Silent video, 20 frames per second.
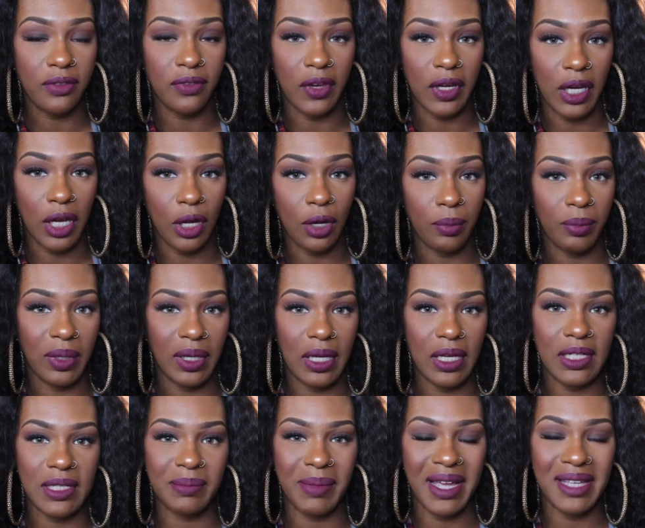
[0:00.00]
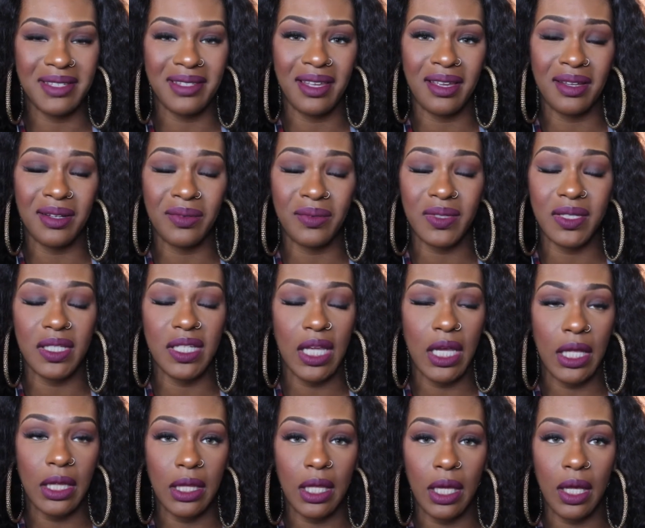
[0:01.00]
a video because my son was
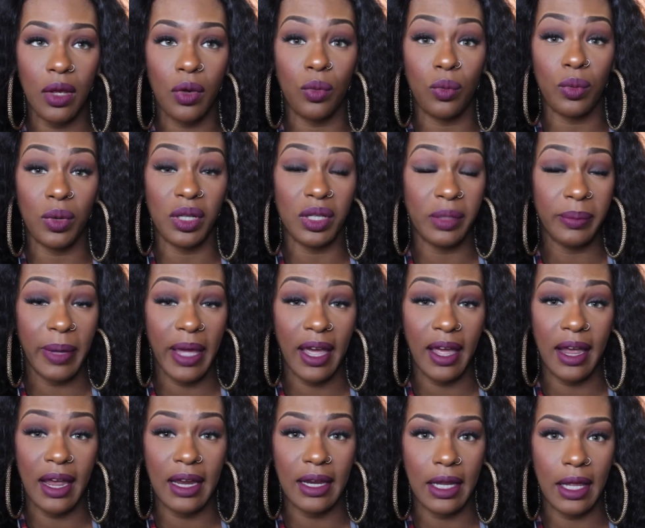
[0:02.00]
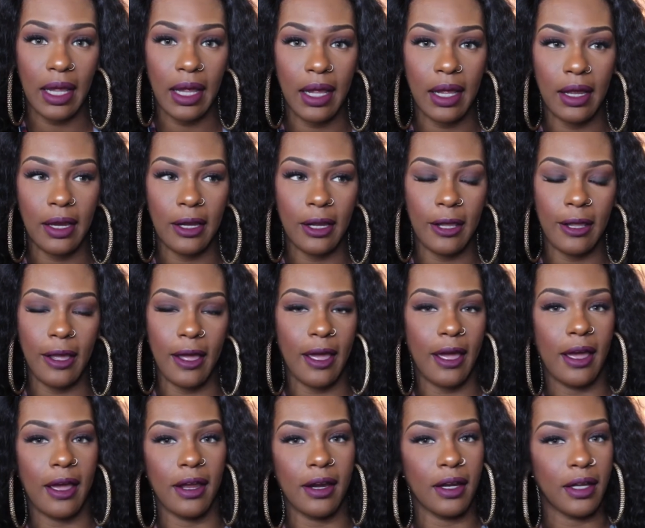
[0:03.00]
teething really bad and he
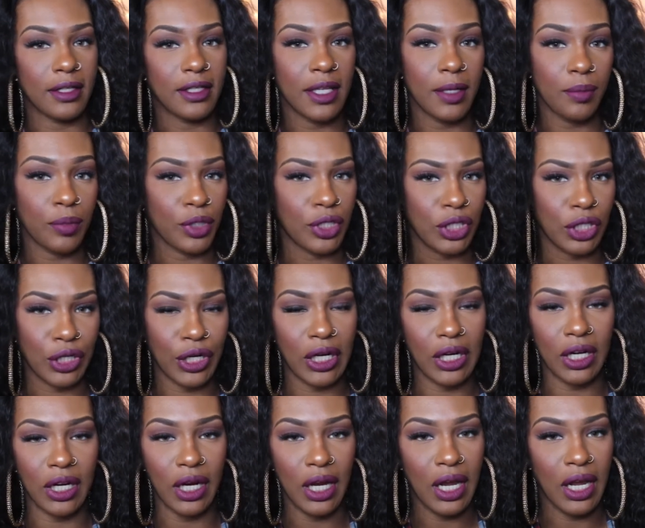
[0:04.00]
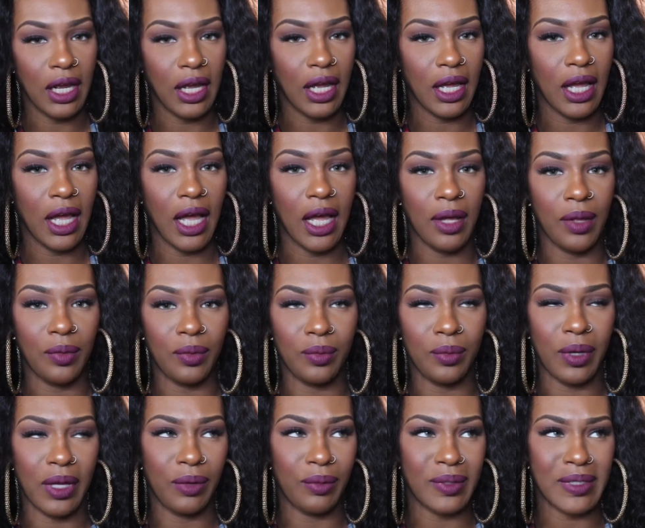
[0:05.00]
had a temperature.
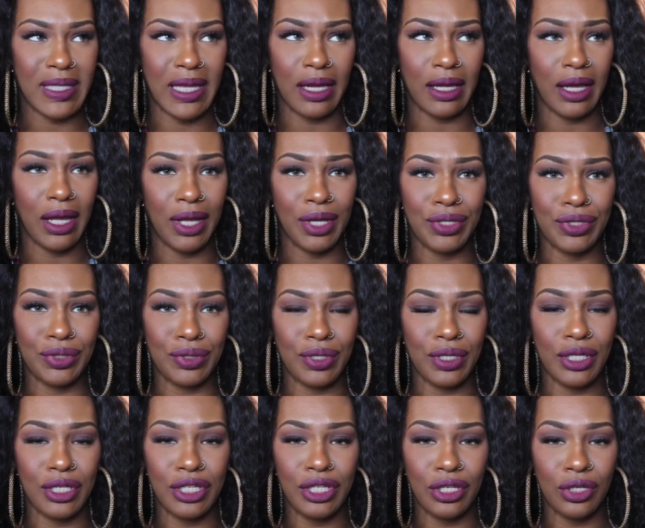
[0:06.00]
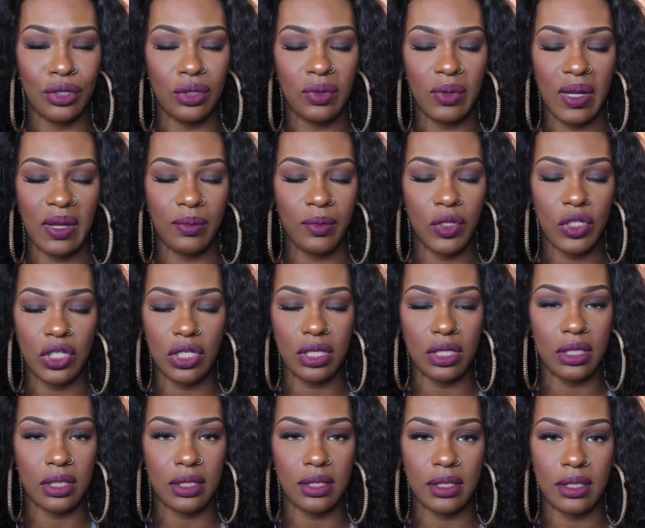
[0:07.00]
It was like one hundred and two. It was
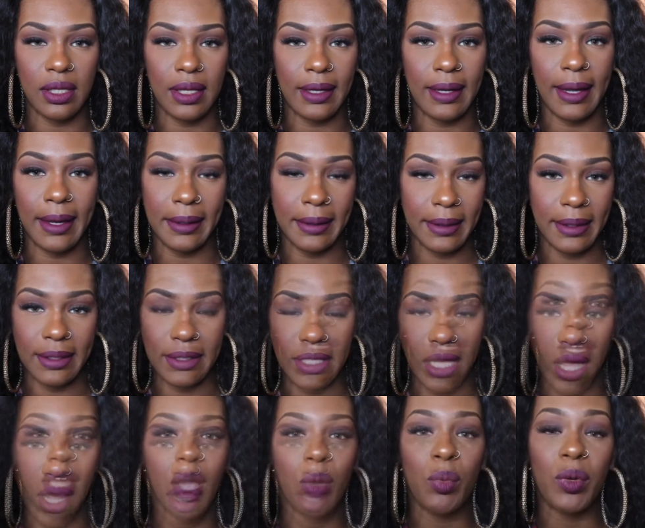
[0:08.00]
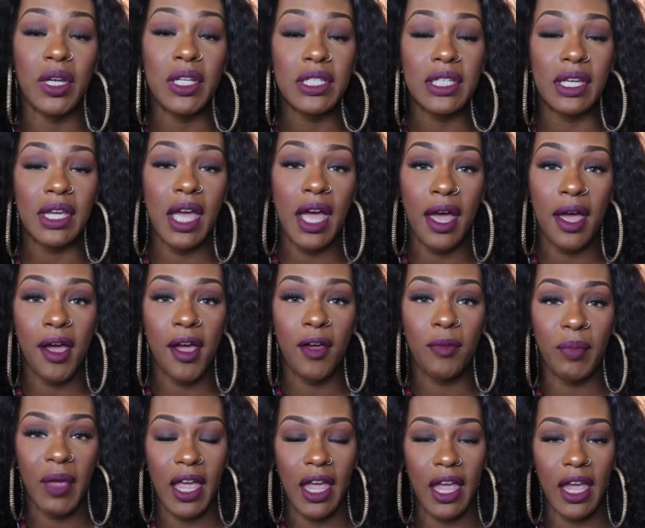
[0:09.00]
just not a good time. I wanted to
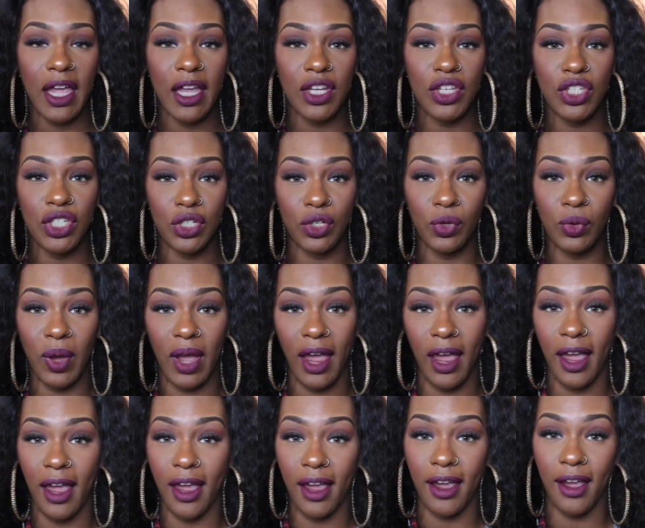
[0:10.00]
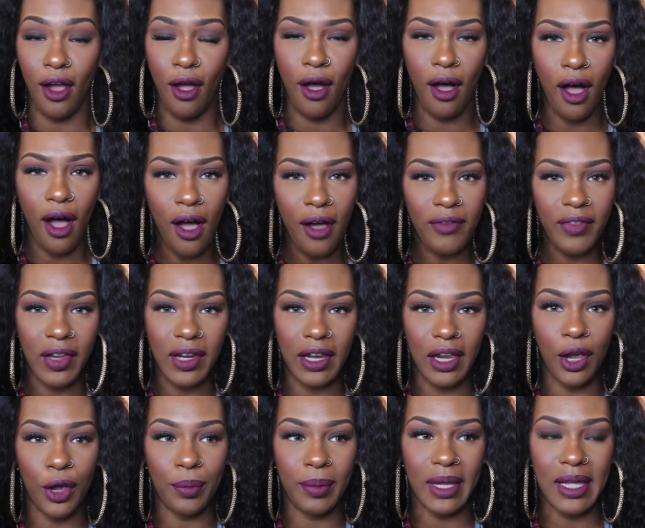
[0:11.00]
come and do a haul
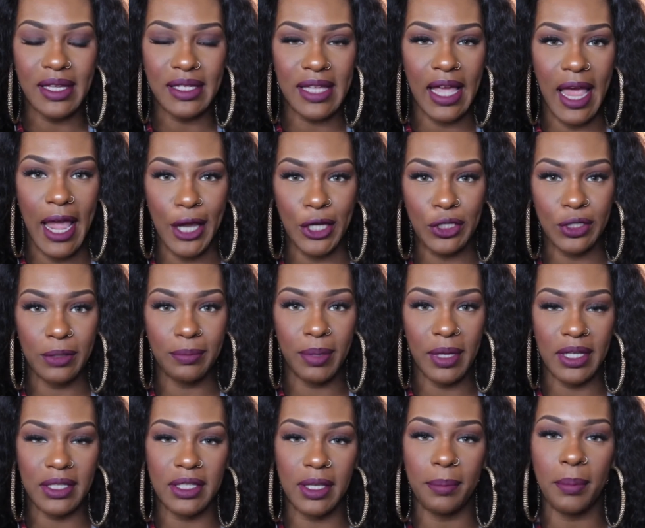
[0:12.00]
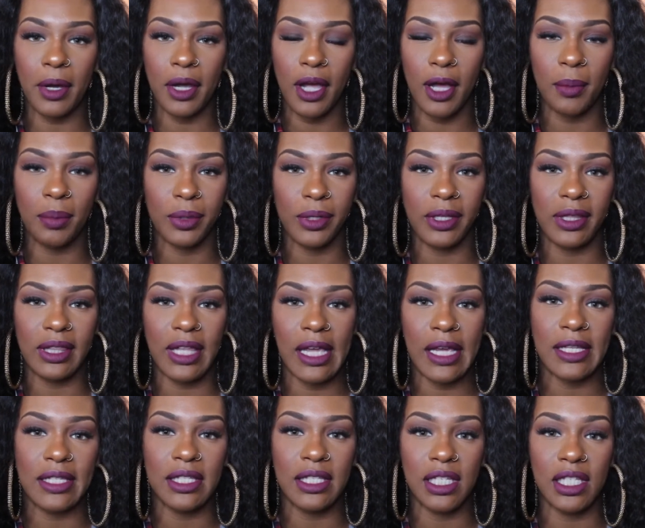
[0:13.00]
video because I actually picked up a couple of
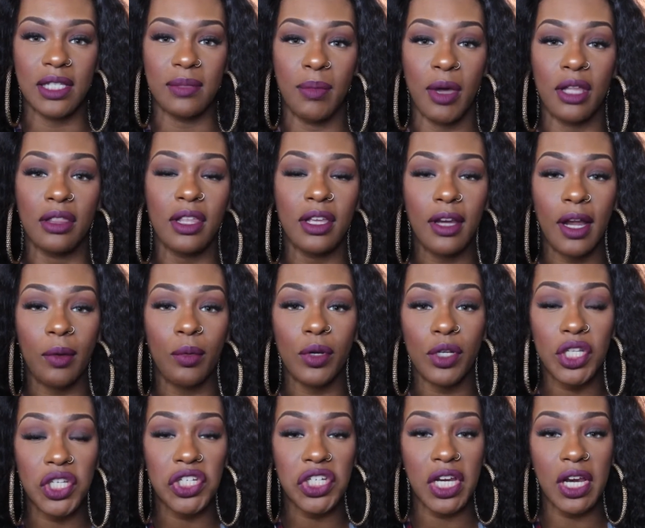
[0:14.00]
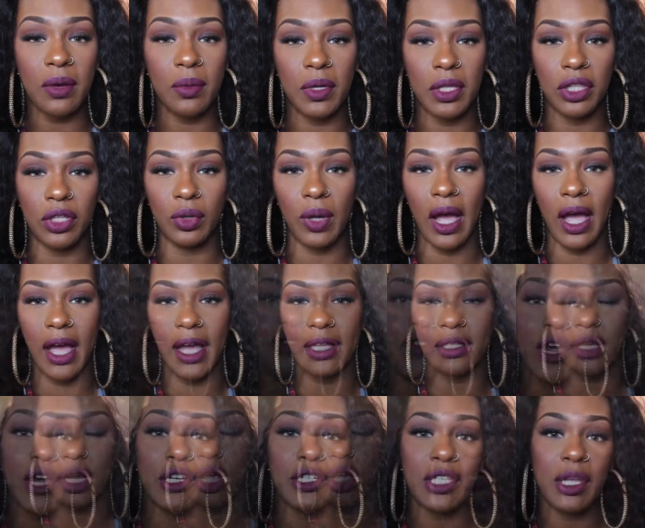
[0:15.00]
things this month and I wanted to share with you guys.
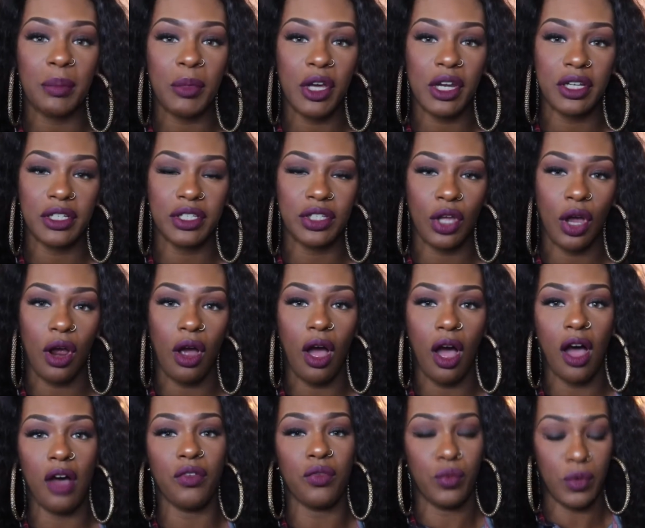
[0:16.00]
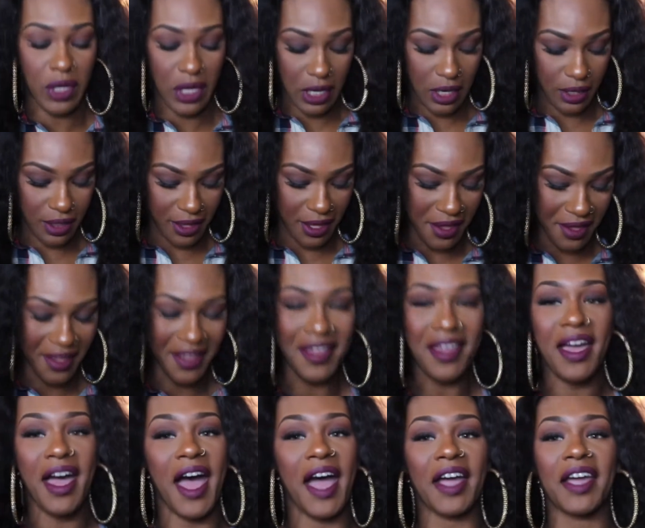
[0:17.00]
First, I'm going to start off with,
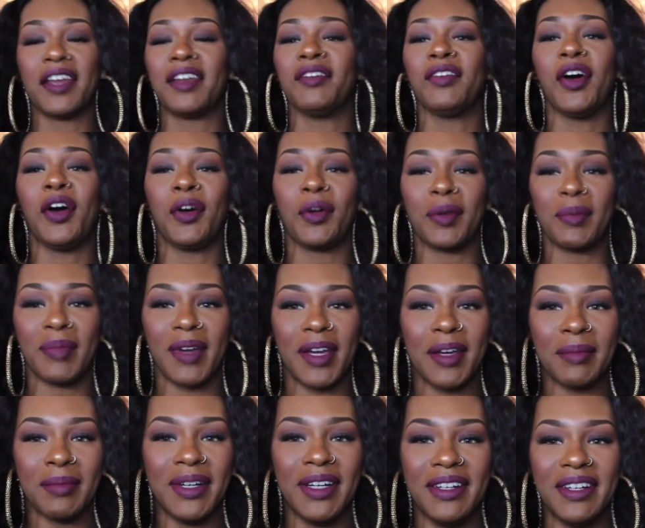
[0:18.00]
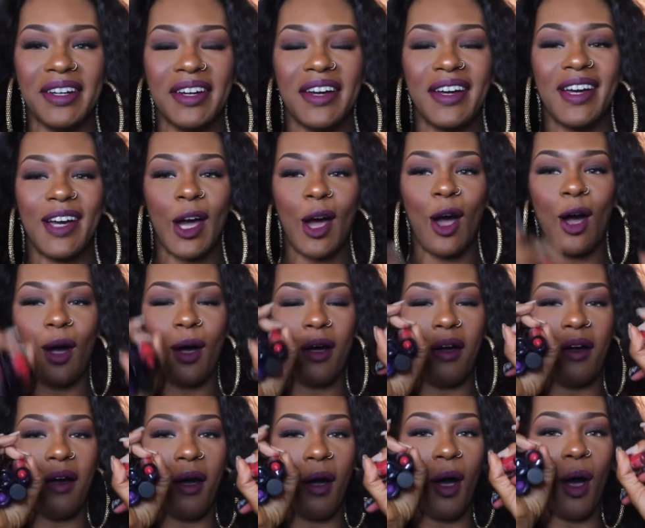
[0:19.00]
I can't even hold them up,
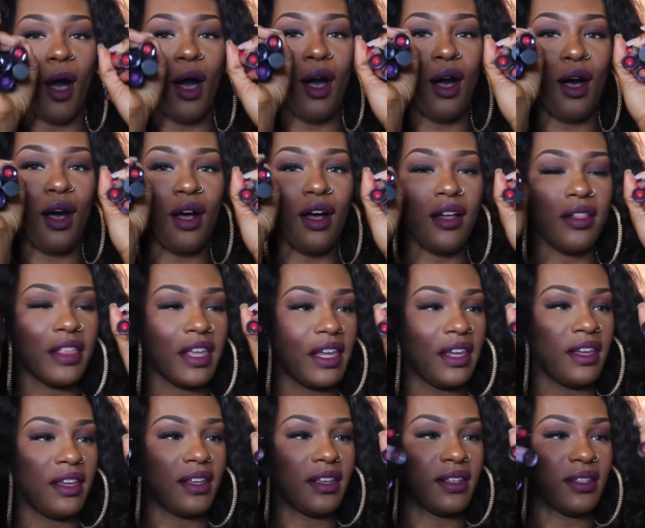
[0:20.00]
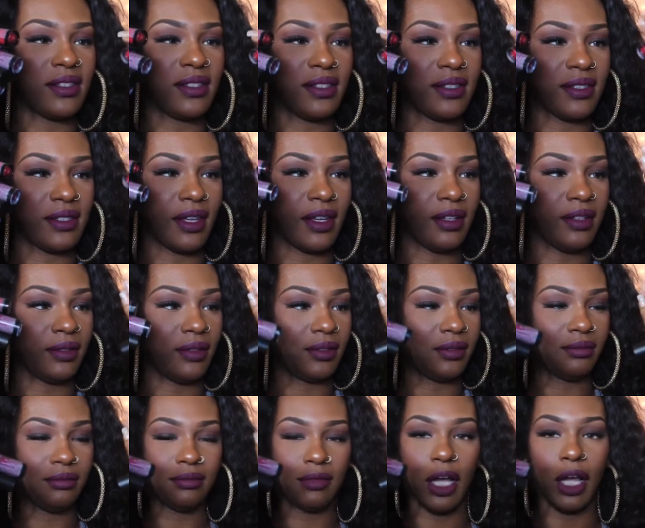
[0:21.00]
all these
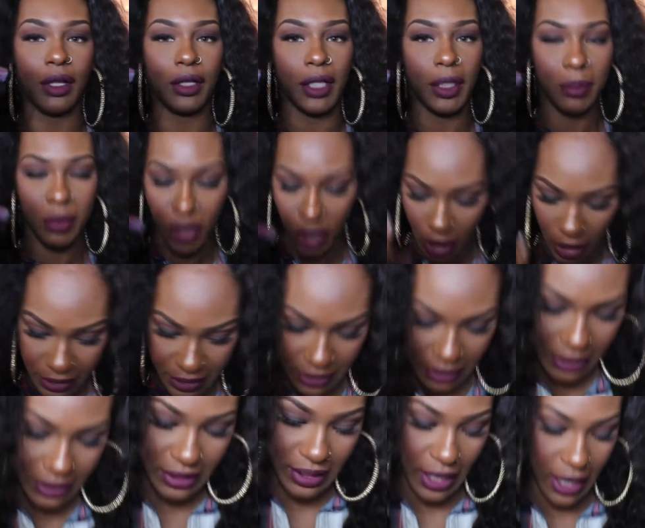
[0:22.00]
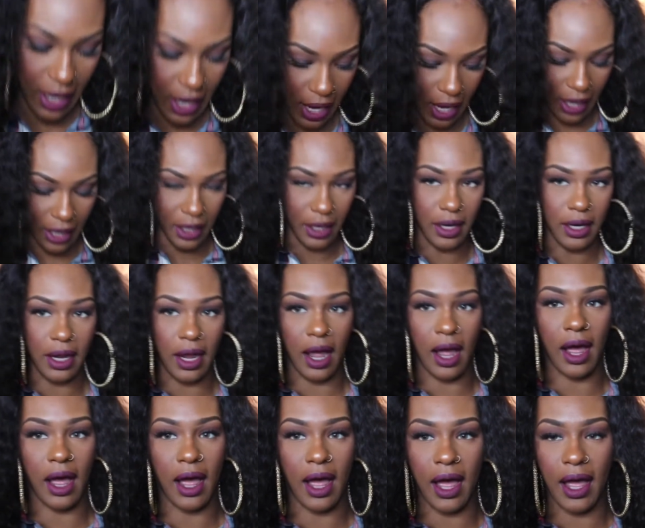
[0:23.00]
lip glosses that I
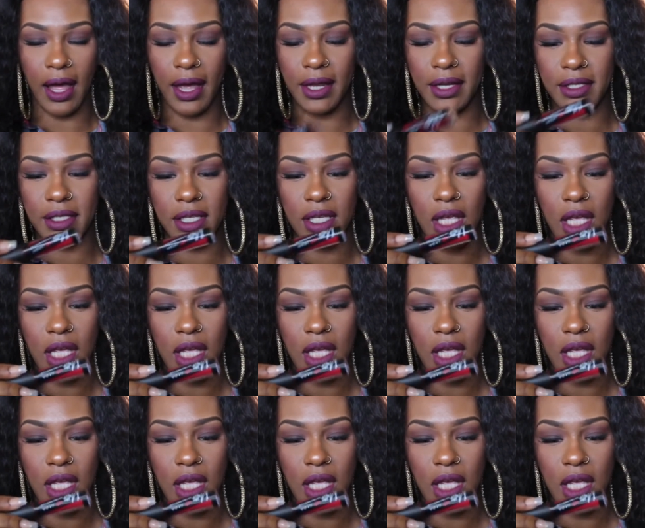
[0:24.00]
got,